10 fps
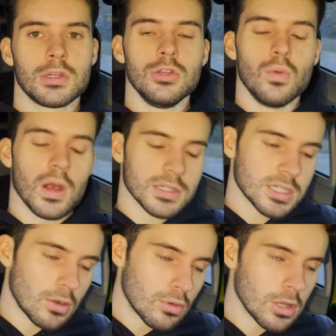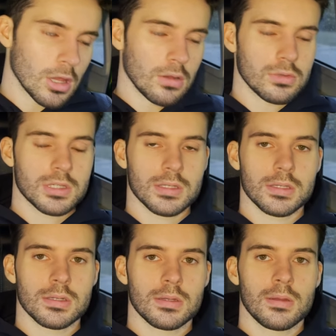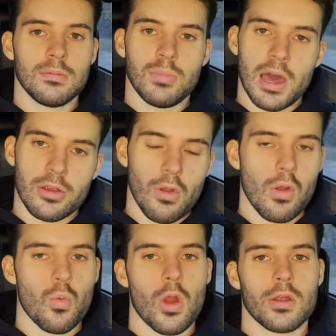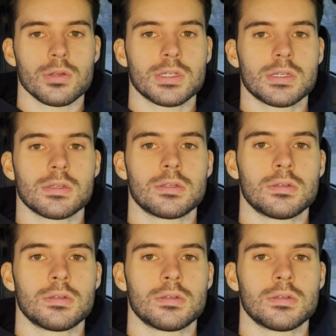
You are so close, better or worse.